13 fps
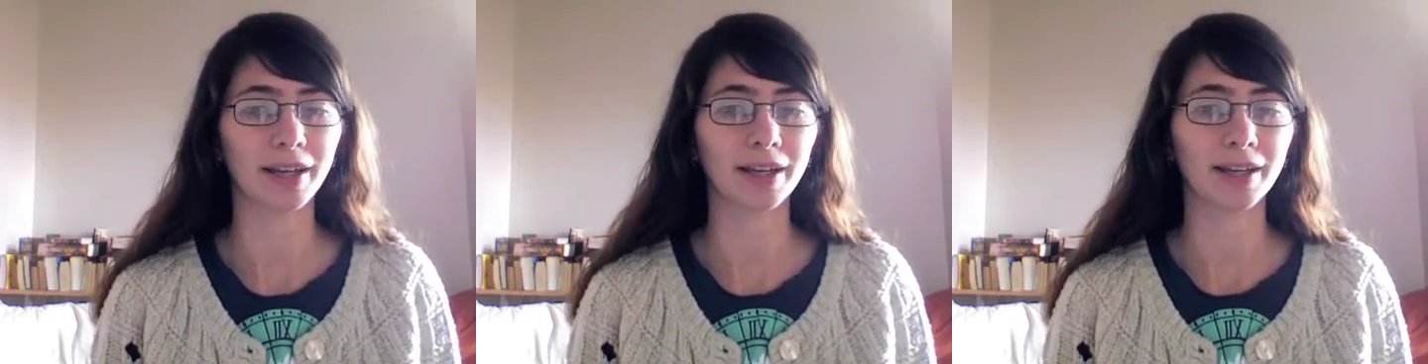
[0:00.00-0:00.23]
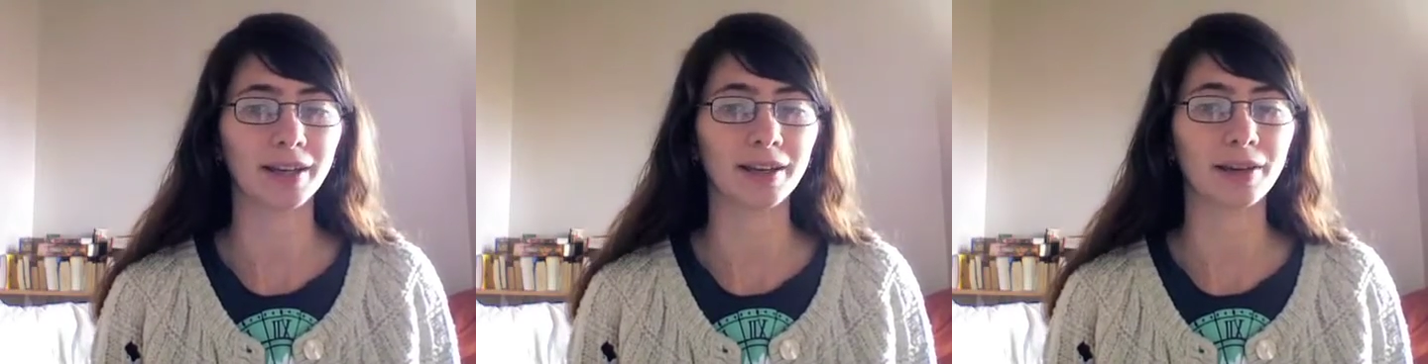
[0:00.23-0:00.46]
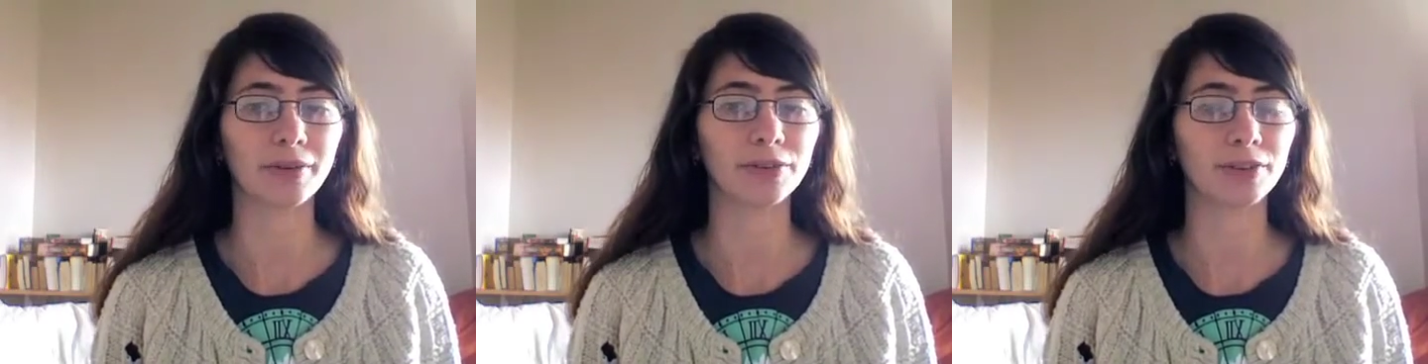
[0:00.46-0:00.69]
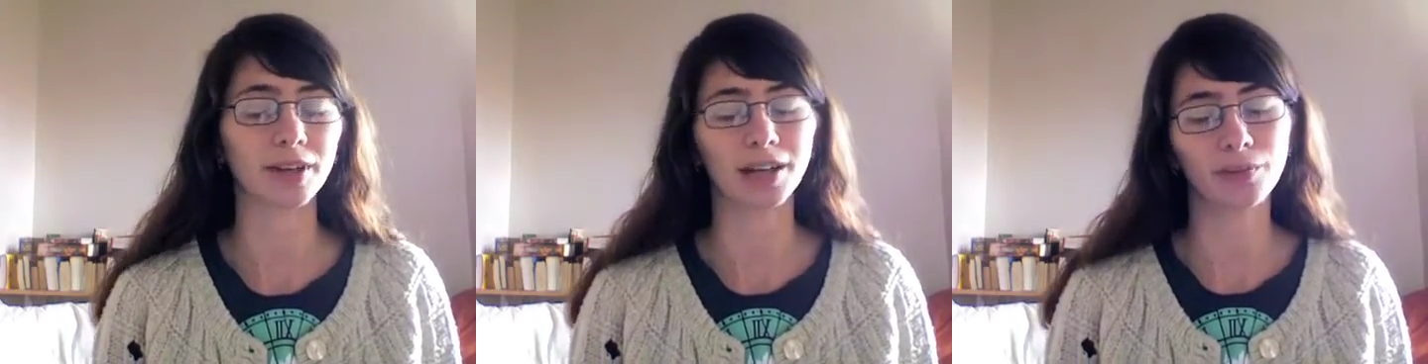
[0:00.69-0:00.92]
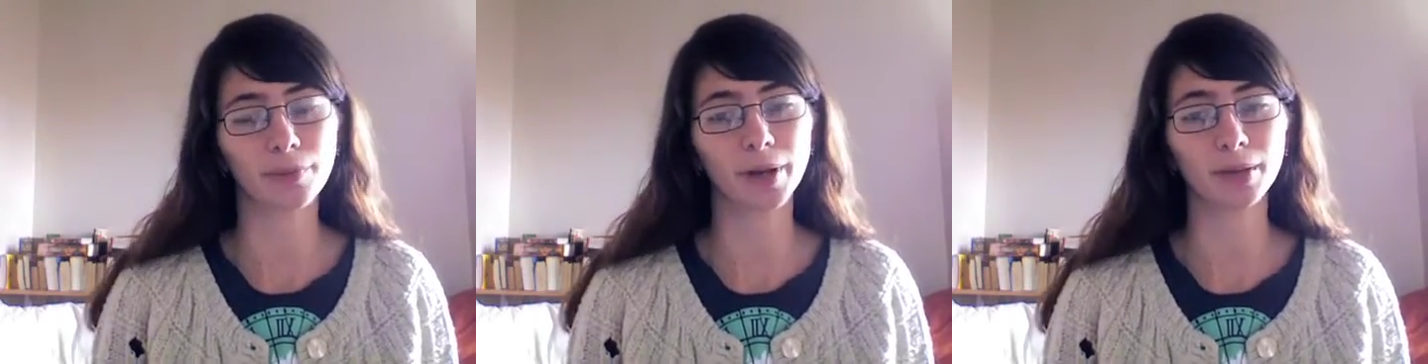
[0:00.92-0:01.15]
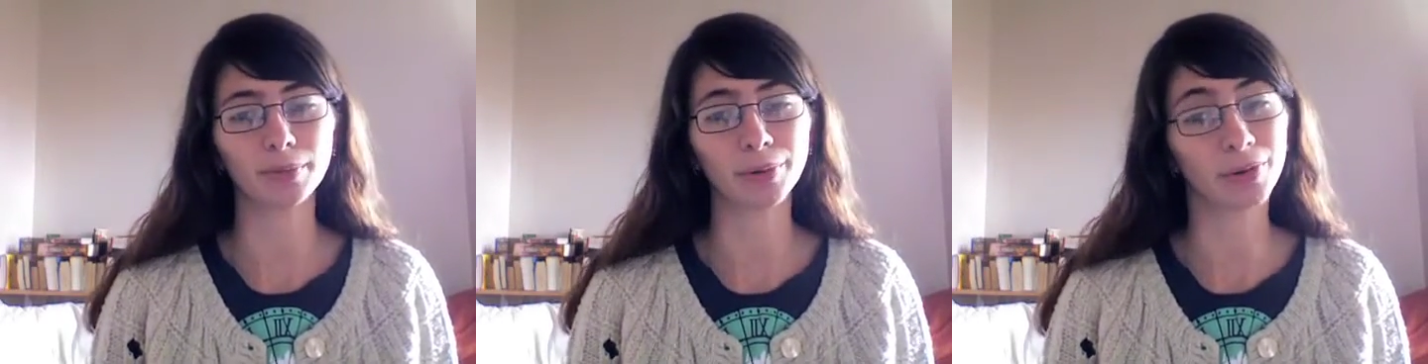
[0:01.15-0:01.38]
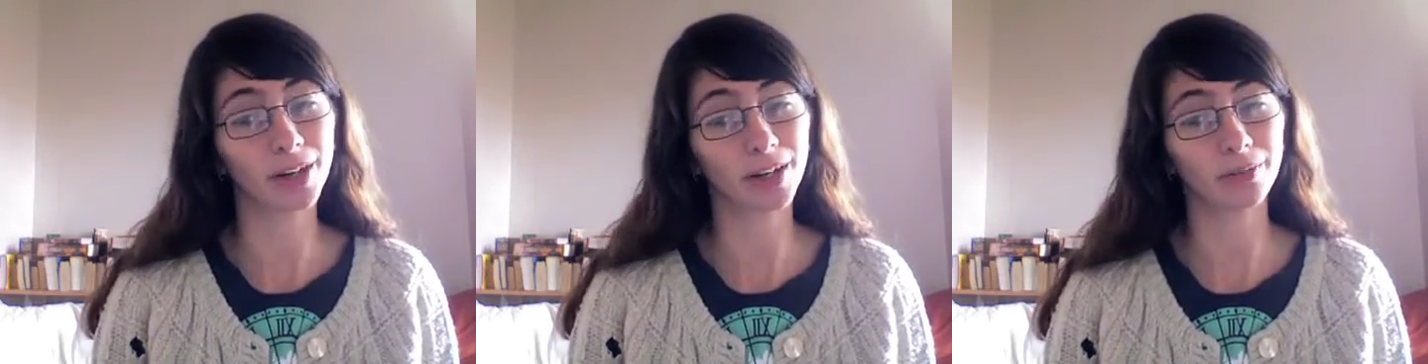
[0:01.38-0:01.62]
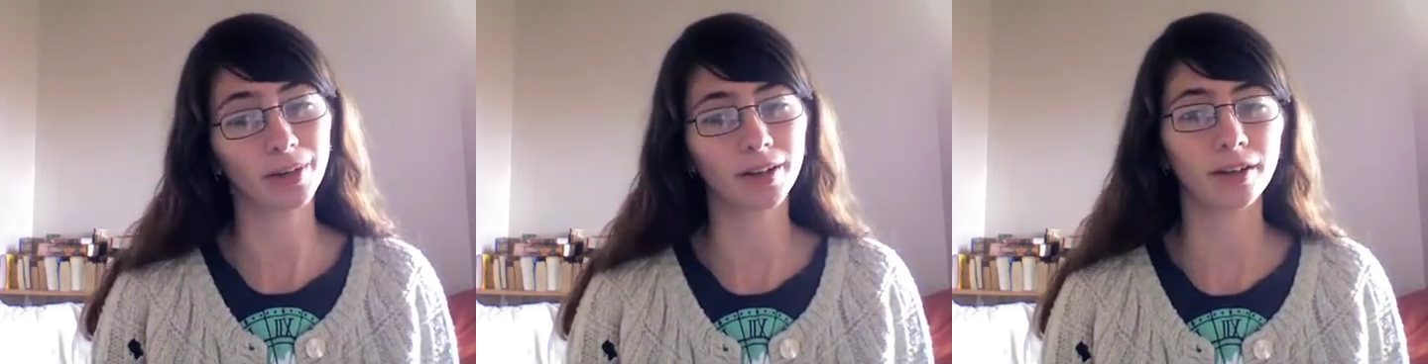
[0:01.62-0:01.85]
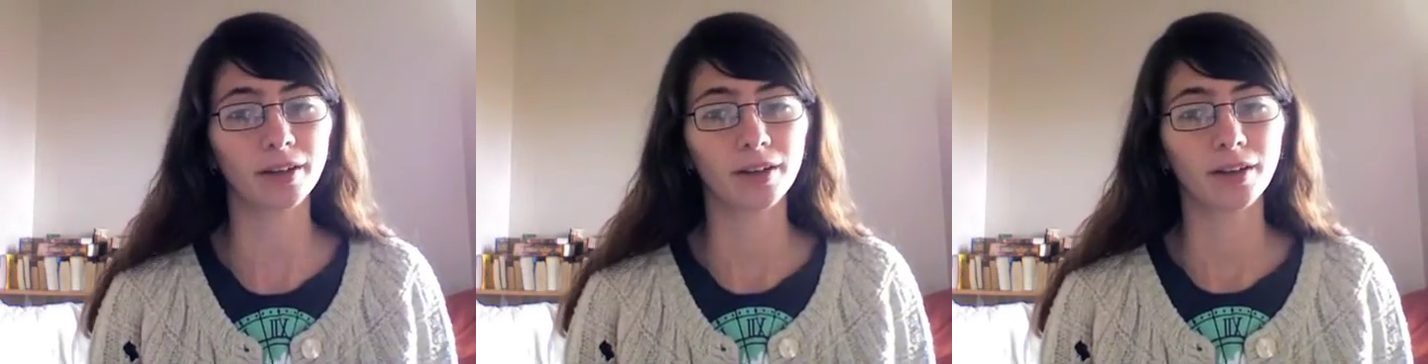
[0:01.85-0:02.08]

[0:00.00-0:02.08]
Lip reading: and I was in kind of a bad mood anyway.